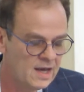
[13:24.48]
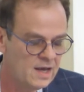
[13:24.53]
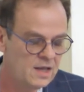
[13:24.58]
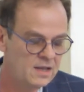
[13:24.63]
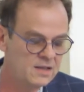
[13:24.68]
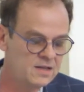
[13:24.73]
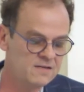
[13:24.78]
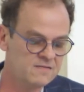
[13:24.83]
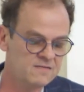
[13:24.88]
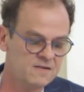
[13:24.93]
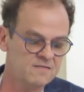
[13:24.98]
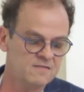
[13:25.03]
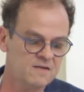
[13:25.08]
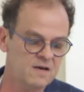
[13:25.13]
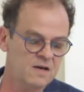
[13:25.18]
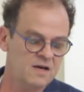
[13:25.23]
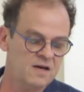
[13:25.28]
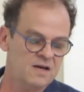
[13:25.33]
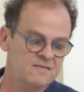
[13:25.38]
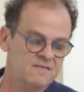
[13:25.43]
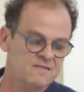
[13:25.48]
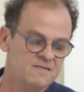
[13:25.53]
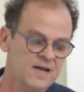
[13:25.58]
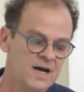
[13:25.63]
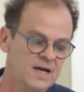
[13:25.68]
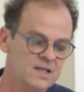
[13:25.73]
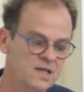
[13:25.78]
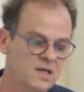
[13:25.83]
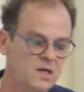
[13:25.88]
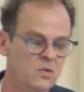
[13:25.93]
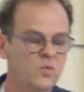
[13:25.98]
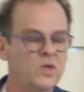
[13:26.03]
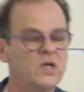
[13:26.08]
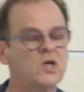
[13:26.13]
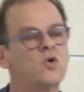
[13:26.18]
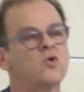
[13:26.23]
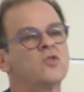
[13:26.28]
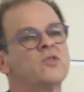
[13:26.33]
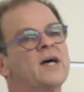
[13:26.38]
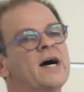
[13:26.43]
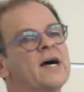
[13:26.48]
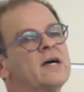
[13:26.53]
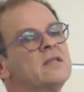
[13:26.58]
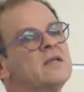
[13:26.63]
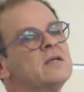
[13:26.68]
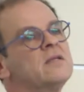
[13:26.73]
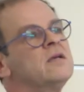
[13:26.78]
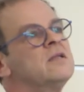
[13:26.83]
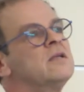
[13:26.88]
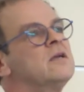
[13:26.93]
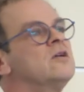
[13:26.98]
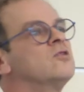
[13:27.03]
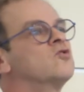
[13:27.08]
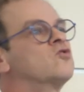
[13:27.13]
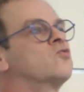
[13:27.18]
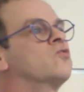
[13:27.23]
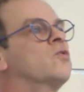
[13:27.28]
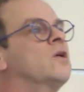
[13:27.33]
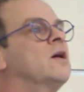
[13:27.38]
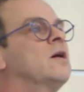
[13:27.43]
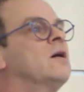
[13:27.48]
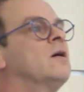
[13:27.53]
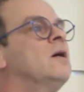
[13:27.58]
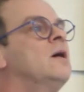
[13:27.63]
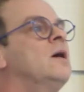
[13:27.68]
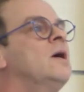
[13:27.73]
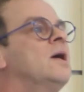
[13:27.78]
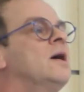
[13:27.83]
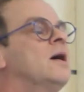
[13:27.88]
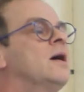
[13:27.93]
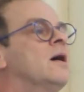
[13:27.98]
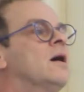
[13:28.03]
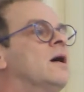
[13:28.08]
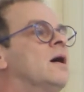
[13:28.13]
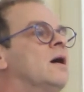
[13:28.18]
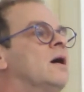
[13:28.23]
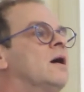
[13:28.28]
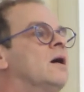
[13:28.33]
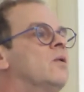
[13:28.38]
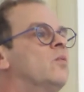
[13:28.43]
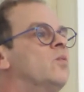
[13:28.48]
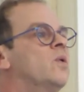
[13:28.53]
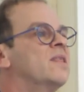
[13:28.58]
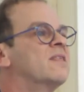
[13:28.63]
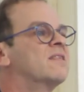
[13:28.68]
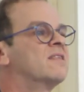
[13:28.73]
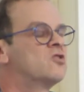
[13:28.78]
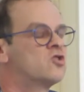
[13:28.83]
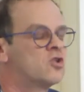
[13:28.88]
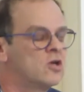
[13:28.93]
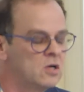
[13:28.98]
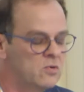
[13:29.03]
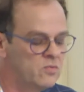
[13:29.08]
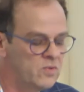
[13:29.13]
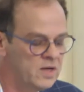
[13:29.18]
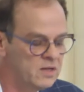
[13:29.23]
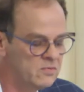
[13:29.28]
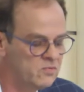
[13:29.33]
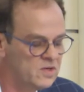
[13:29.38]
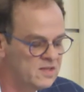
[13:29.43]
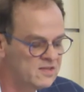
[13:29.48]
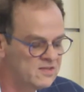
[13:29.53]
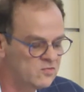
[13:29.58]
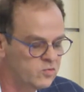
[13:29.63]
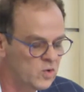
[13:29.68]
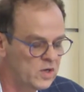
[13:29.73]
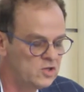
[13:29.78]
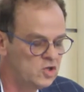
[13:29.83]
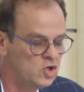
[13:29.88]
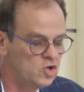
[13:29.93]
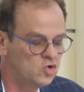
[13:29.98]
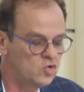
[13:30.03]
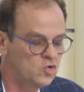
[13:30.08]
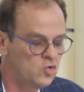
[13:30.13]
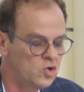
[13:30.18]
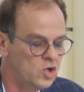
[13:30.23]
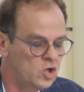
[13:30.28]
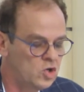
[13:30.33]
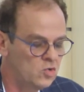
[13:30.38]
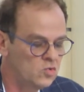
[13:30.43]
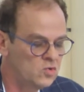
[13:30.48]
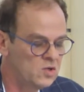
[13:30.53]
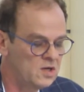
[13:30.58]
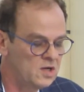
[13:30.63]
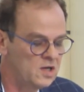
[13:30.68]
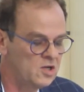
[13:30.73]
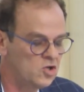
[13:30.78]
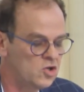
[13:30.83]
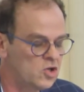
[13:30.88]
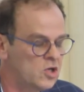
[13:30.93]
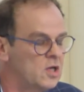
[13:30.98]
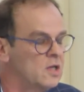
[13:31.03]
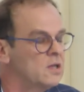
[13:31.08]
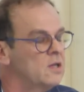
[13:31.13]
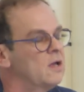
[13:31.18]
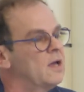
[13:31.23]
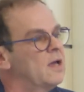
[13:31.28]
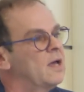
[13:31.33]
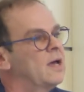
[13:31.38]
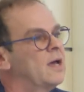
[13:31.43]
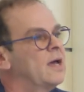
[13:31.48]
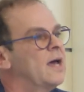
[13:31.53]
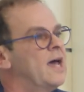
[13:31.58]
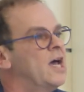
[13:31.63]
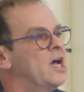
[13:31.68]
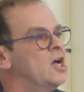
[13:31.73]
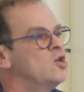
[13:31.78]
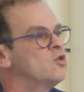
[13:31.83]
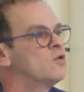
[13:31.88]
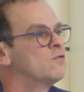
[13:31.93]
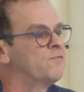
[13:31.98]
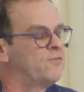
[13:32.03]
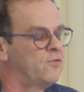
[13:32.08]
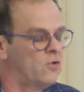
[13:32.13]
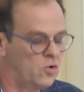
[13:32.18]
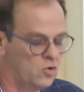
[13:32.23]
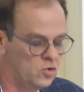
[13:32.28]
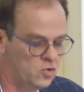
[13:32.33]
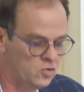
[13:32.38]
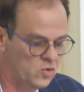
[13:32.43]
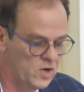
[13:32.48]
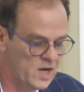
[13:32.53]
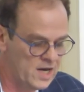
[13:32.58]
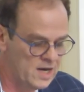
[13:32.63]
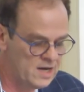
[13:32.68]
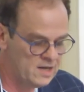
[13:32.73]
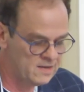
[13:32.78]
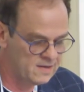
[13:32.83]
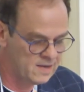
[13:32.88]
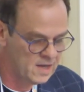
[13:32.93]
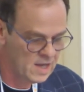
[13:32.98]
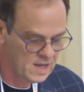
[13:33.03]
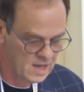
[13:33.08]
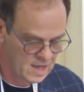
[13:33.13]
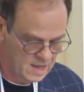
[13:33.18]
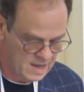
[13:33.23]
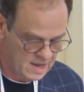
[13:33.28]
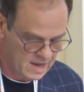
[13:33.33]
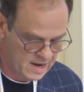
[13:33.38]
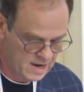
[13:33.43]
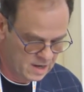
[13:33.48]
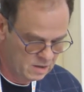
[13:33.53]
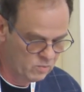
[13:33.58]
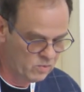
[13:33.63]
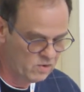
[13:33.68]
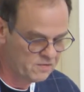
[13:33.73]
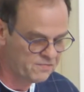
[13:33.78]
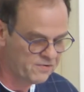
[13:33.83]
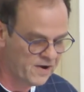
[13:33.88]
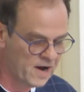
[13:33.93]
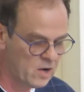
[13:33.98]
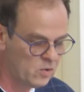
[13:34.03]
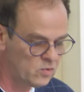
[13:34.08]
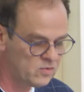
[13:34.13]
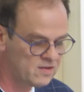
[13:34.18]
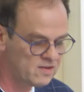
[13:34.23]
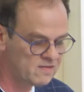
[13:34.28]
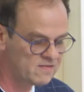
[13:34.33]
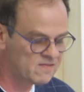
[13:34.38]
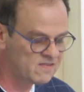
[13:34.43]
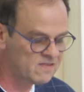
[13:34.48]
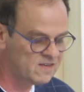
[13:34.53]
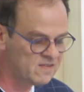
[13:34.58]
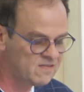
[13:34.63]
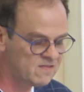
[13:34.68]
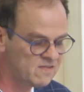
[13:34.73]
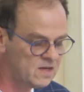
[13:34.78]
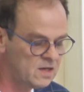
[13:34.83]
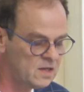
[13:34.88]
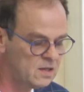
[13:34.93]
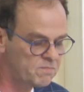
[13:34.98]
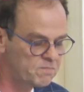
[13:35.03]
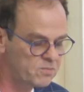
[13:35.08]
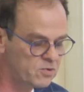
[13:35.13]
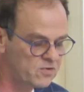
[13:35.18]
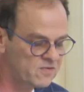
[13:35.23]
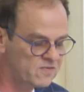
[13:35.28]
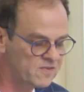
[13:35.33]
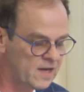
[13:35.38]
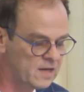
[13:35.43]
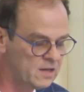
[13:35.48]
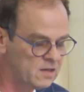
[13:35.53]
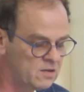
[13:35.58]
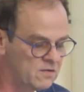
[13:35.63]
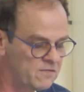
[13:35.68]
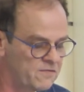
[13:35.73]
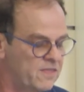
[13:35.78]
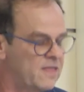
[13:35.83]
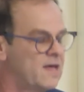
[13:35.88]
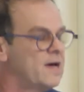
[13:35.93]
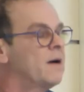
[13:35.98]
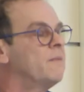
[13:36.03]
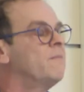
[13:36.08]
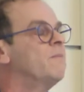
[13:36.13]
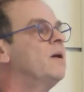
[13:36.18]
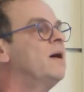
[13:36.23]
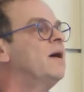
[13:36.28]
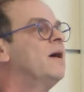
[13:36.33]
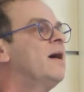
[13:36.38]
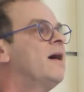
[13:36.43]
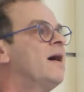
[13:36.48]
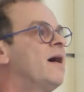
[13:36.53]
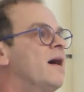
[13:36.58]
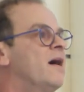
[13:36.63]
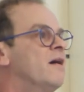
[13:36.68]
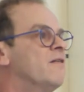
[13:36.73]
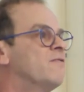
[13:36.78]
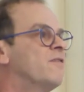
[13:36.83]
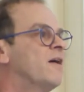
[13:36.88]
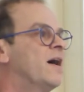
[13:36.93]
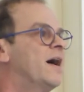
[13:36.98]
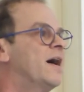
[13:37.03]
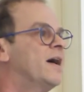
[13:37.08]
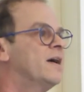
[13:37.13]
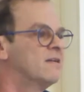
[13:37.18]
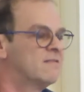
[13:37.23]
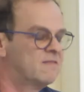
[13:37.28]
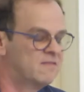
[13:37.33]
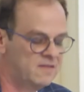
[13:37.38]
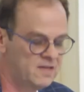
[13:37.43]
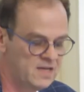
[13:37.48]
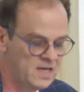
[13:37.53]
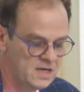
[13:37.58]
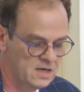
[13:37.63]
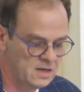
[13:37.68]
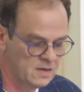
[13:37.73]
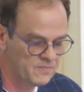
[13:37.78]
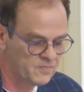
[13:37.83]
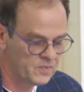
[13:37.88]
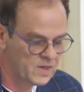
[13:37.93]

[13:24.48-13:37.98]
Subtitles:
This is a study we conducted in Israel with children with 22q deletion, age 4 to 8, and we found that 16% of them have ASD.